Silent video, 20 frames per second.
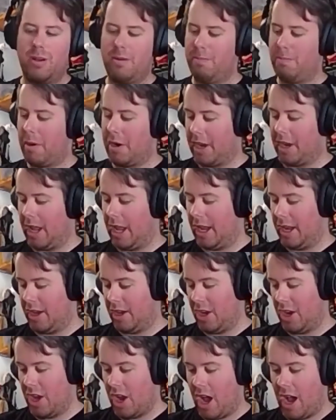but it
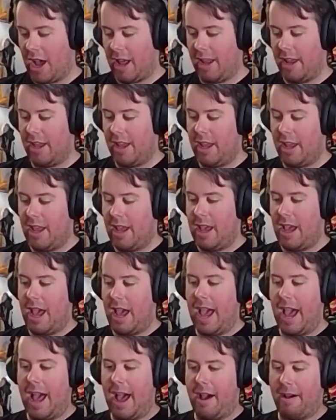did not
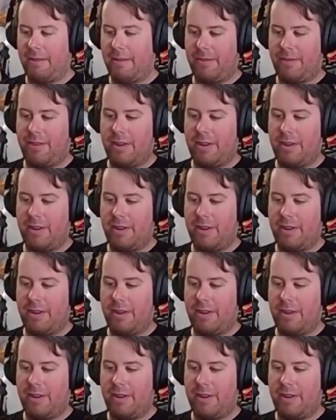have